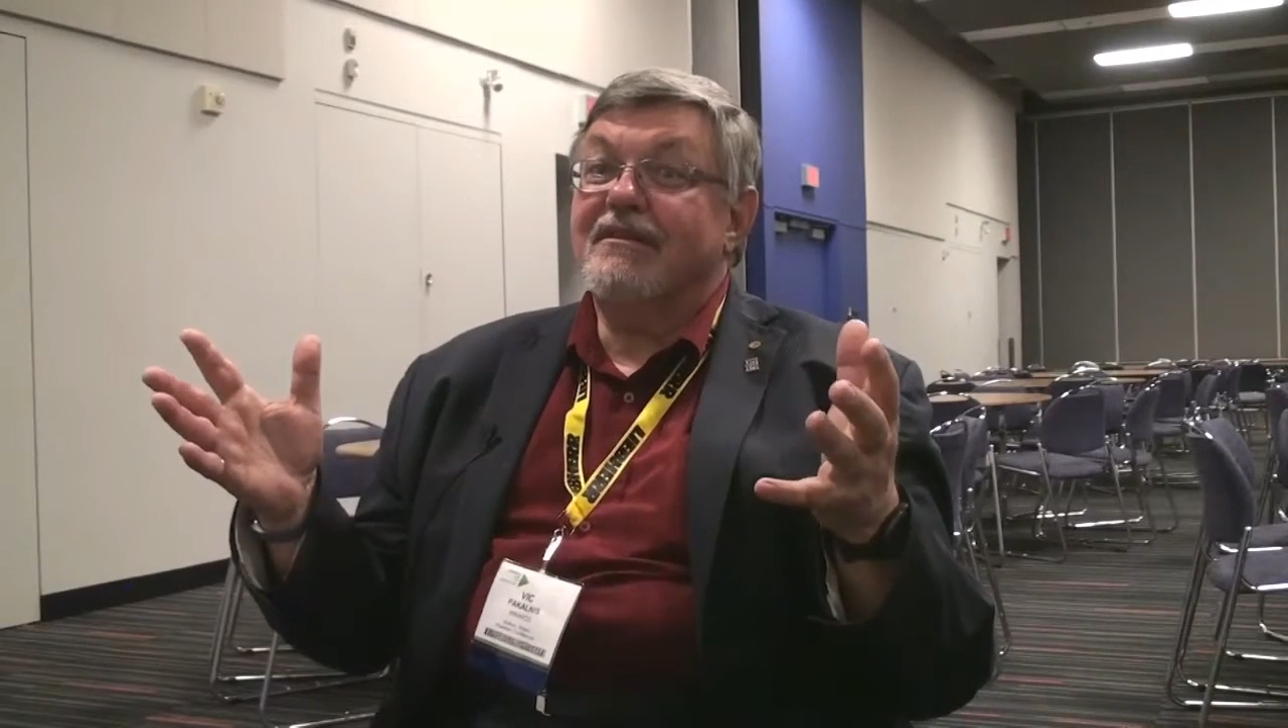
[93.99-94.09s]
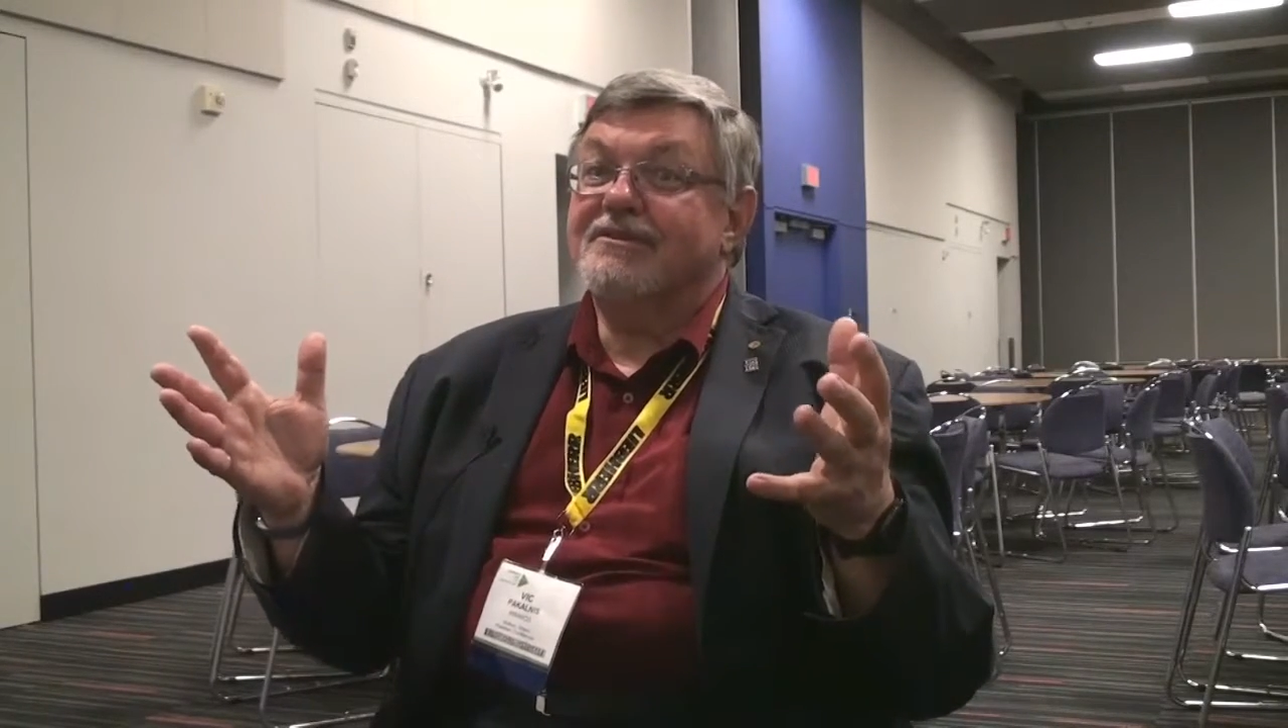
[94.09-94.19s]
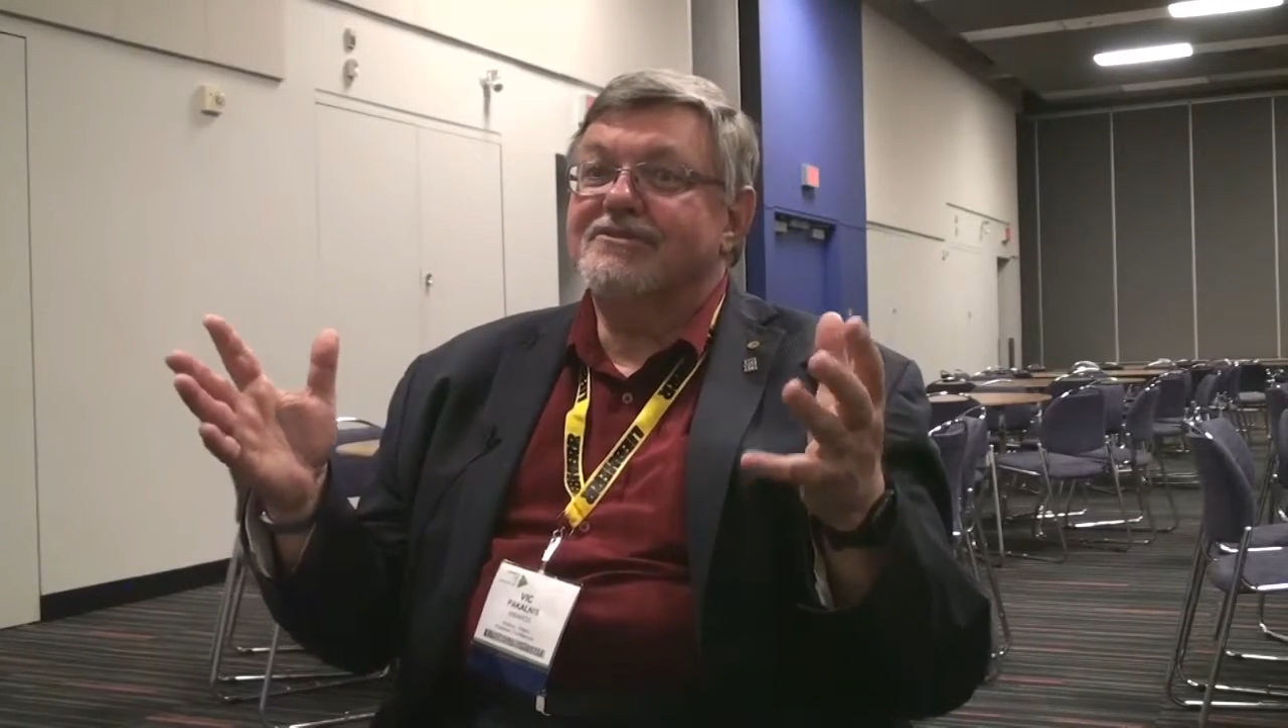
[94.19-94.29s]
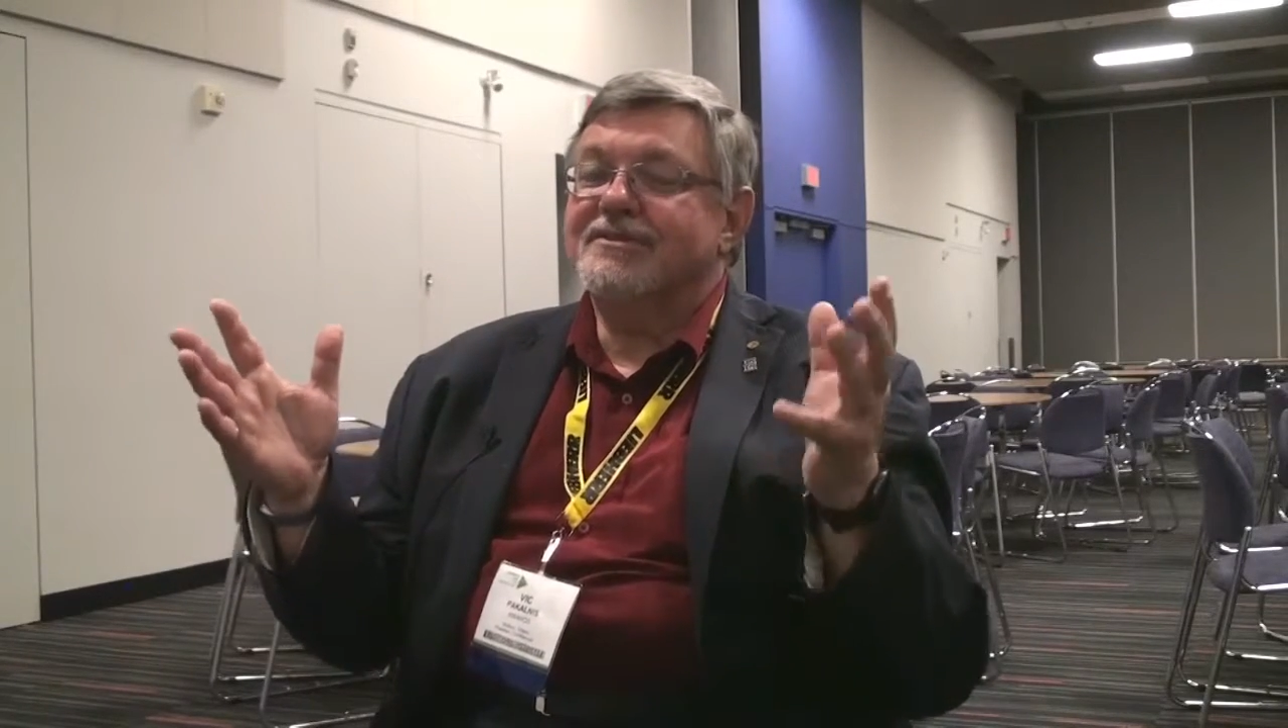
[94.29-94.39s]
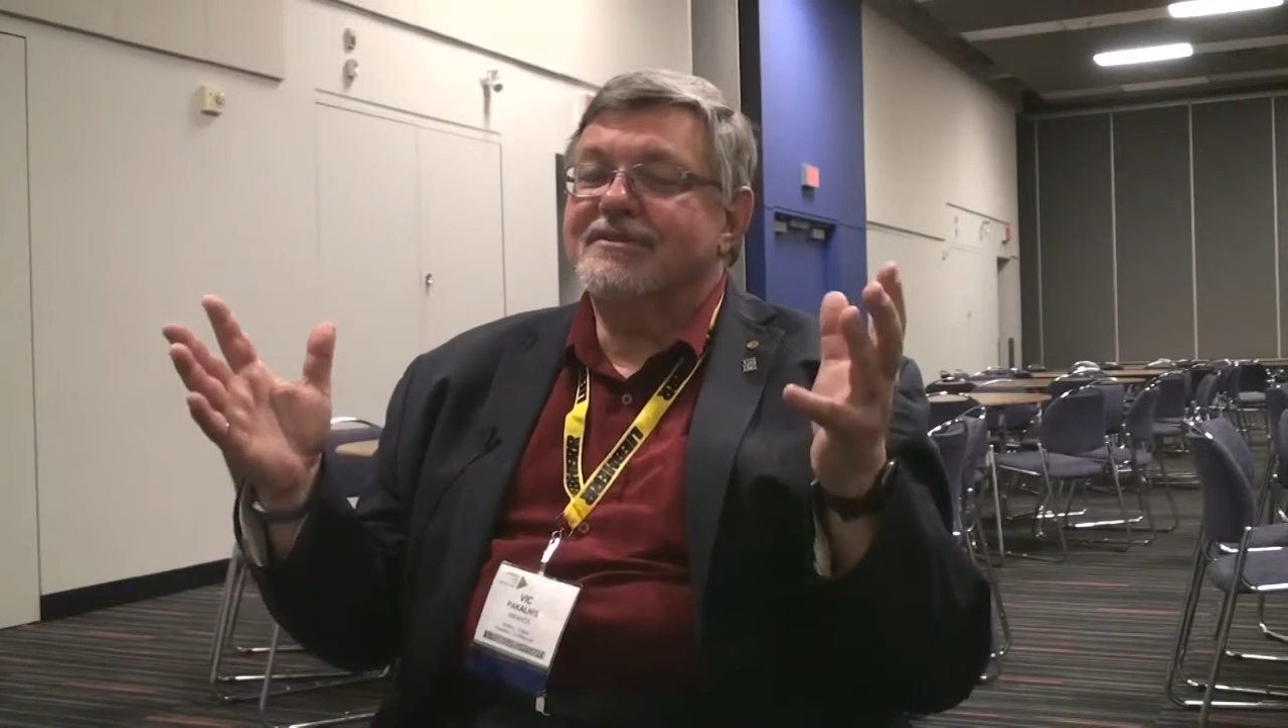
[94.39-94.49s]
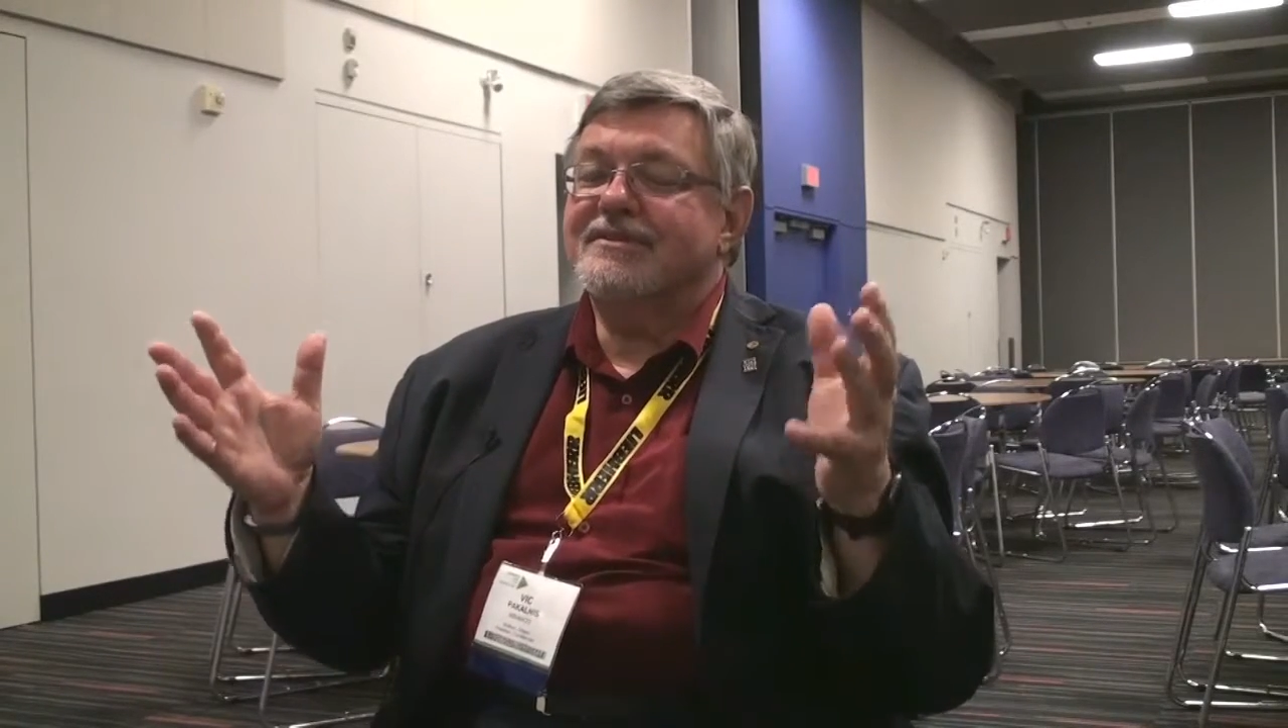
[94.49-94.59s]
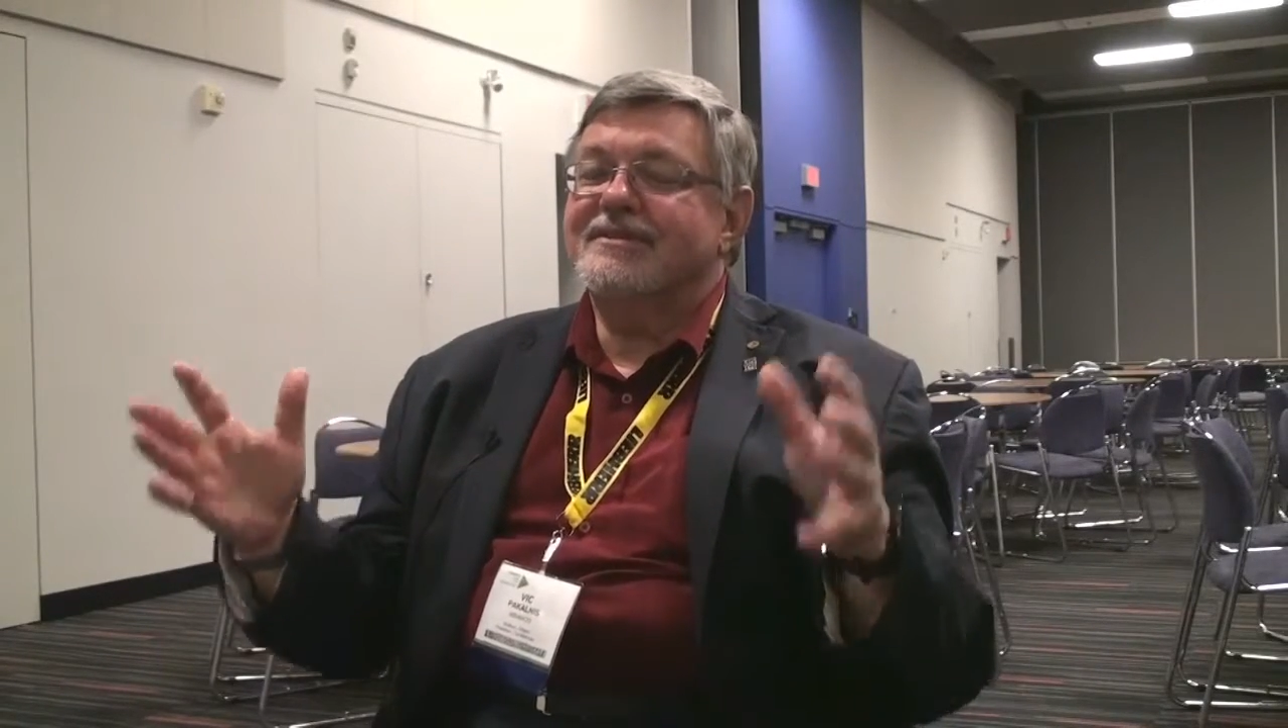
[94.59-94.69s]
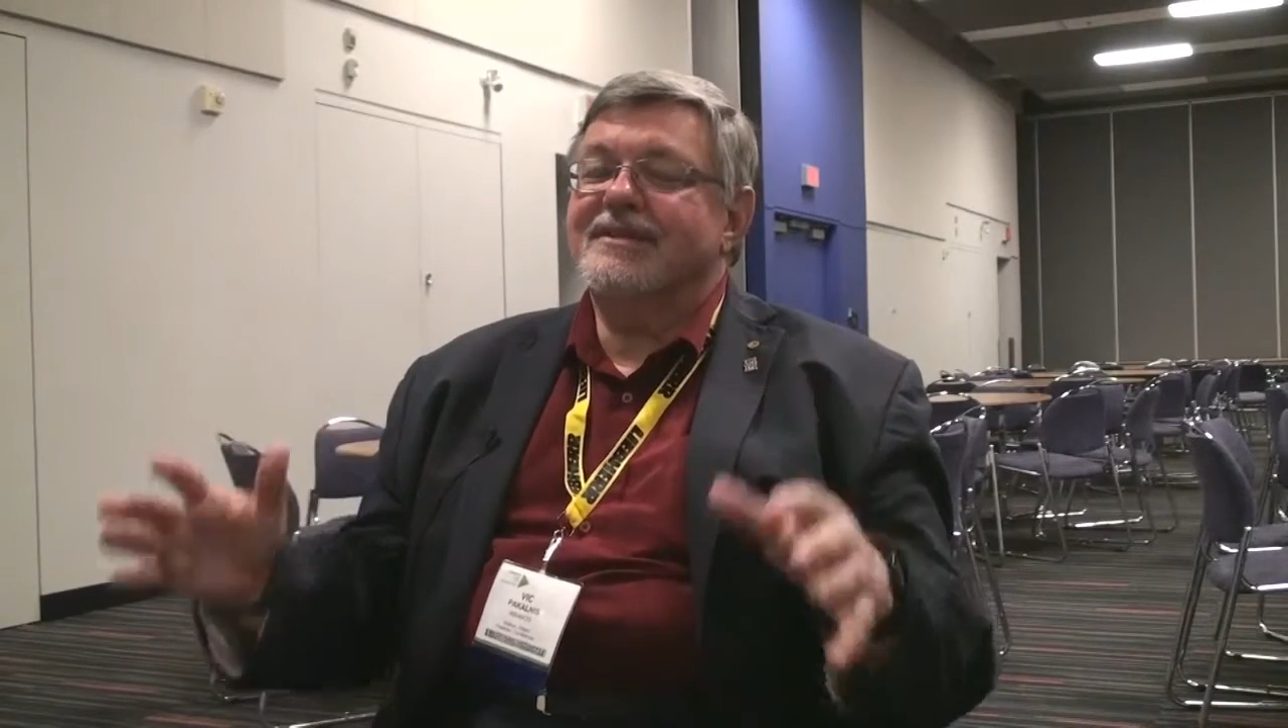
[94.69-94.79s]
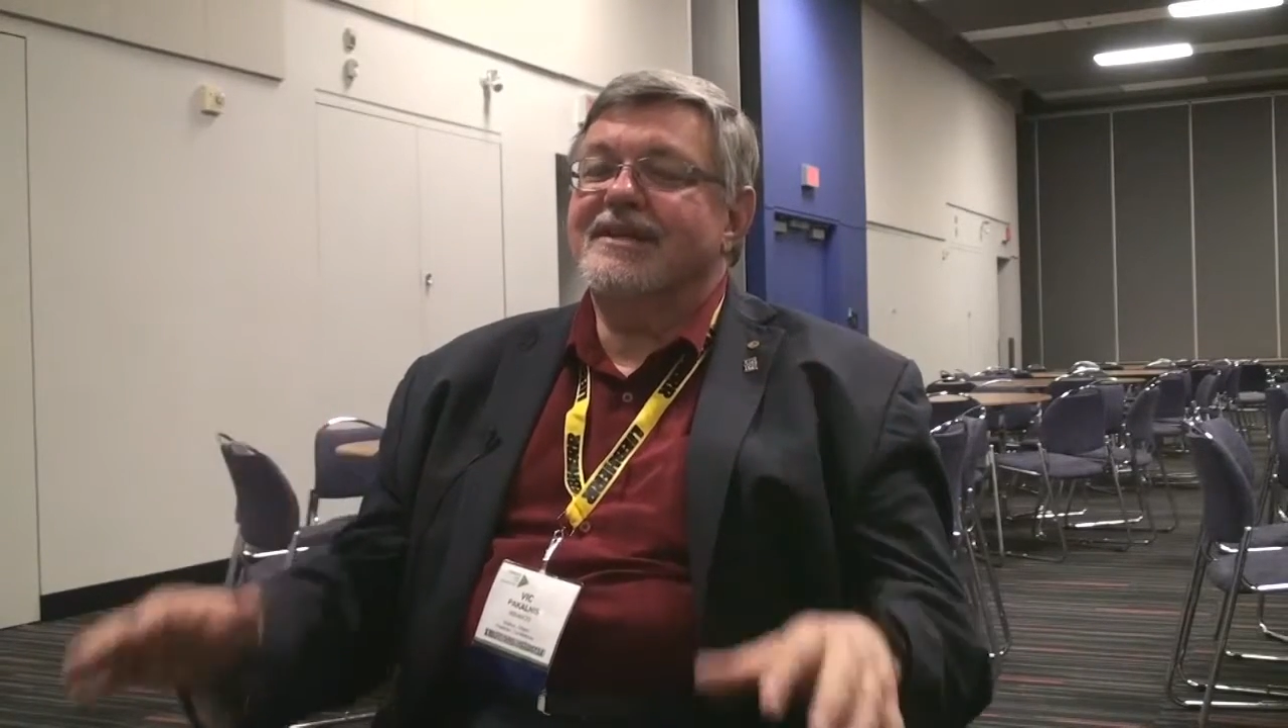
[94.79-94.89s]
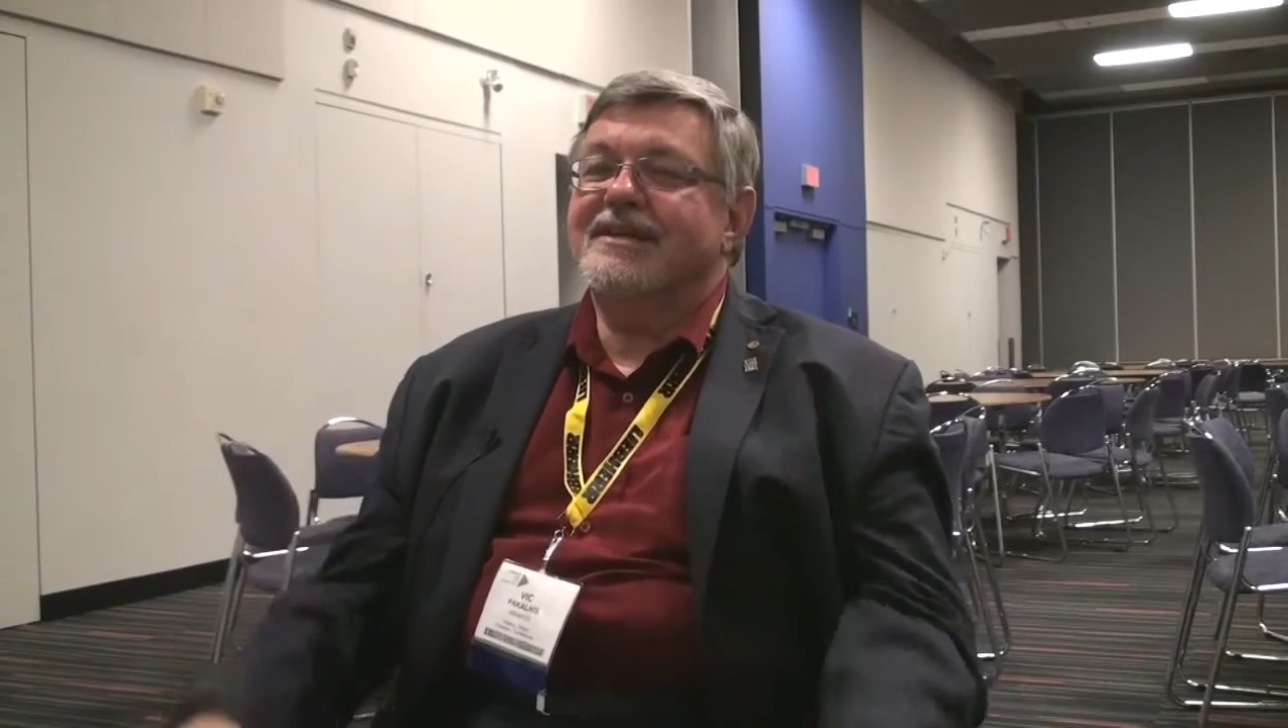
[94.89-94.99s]

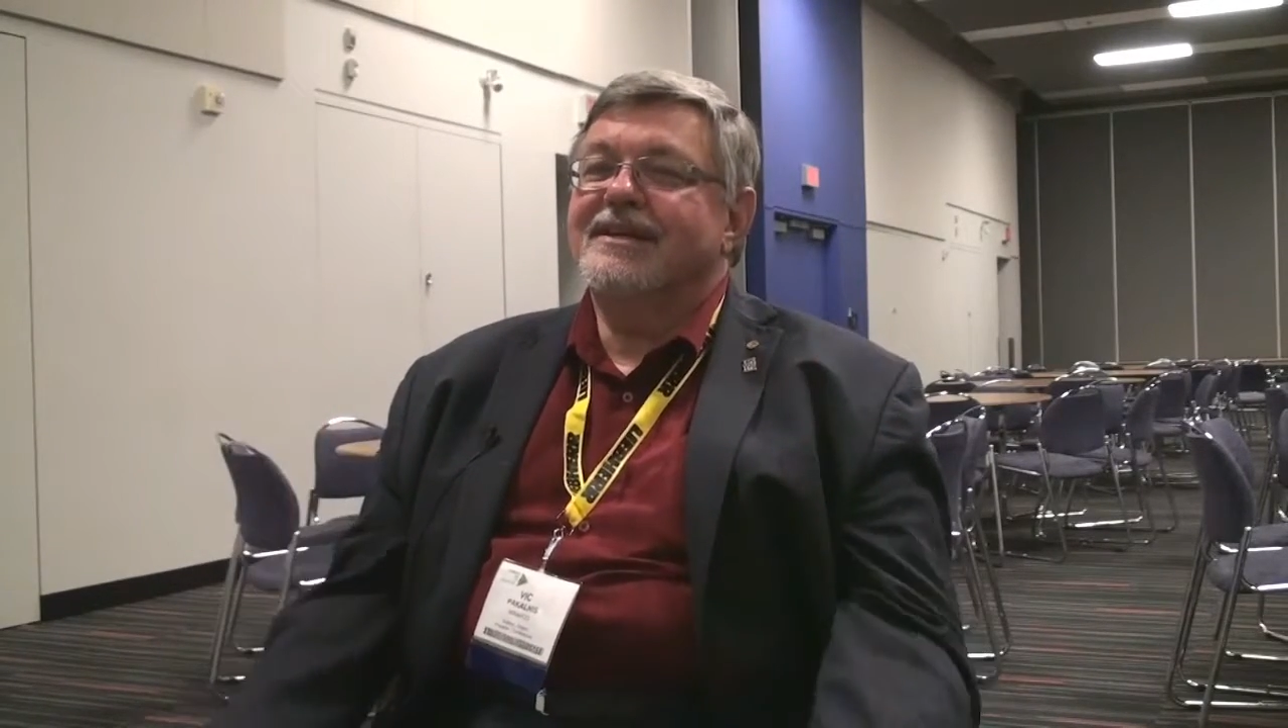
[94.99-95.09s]
largest